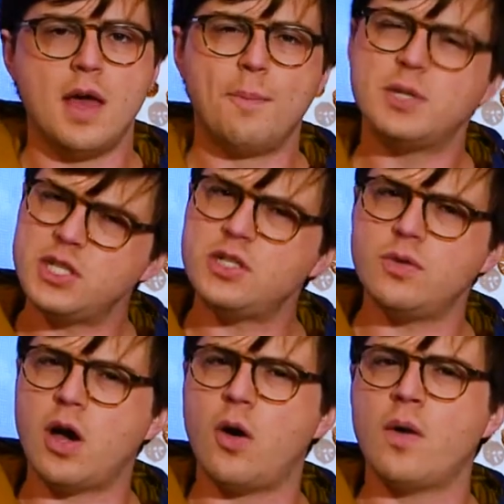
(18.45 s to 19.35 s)
But did you
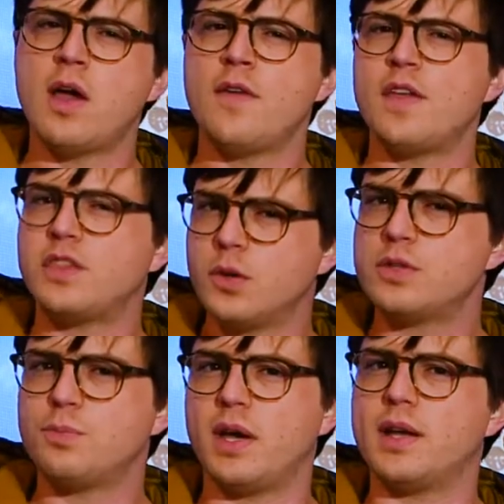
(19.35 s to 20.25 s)
know that those
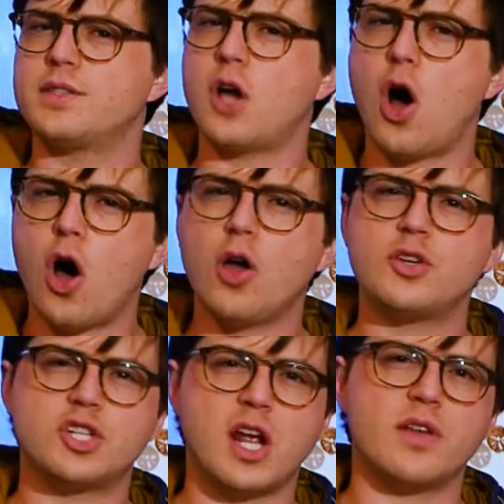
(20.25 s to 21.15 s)
plants all
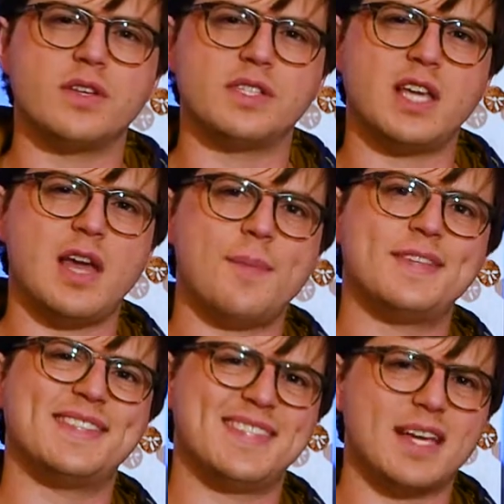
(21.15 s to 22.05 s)
share the same
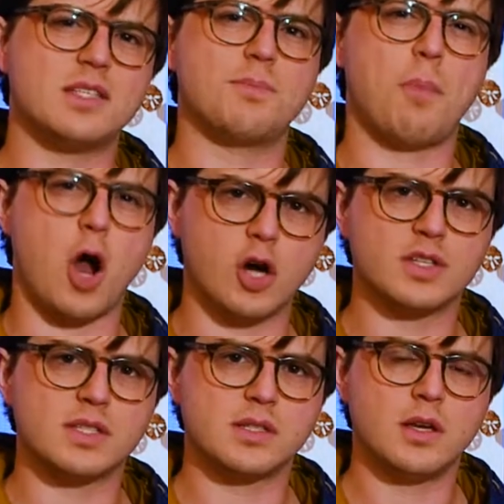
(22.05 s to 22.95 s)
6
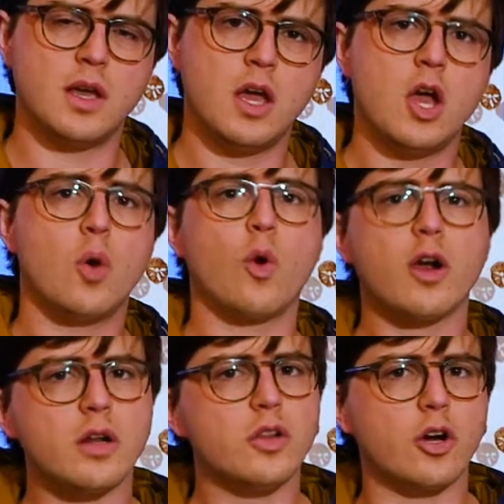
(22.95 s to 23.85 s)
parts? We're
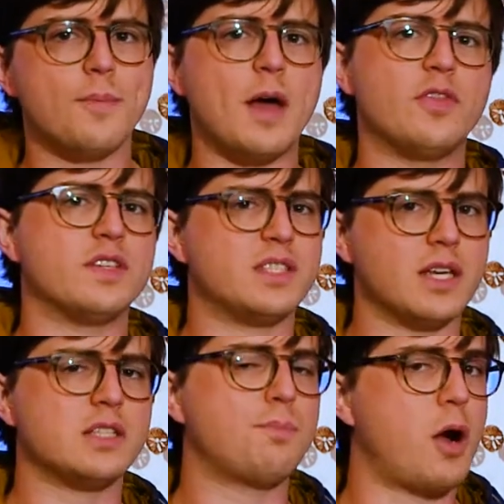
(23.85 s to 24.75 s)
going to learn about the
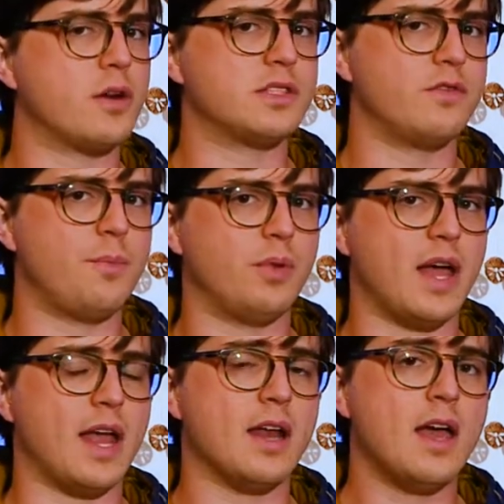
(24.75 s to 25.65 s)
6 parts of a
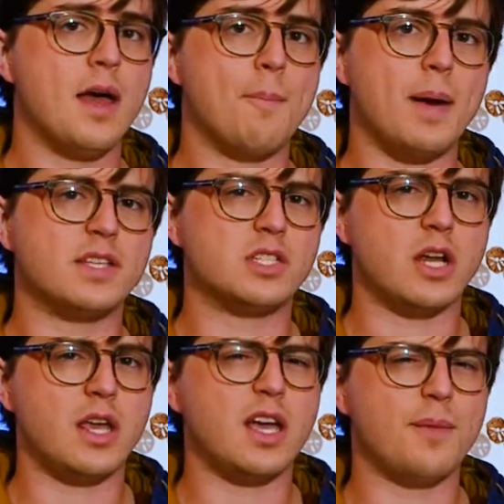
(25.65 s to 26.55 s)
plant by
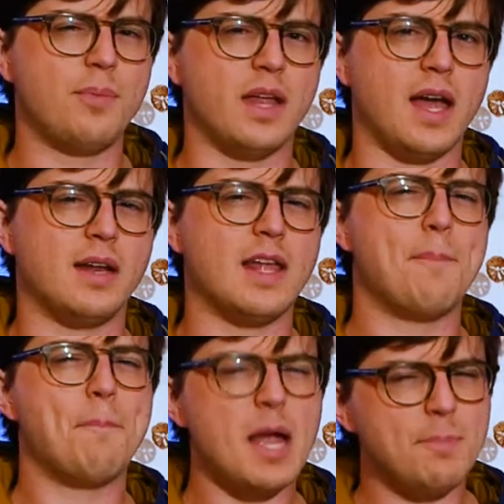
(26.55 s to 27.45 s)
studying a plant
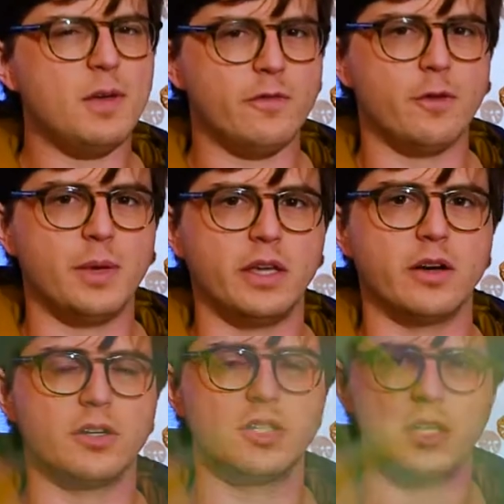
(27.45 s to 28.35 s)
that might be familiar to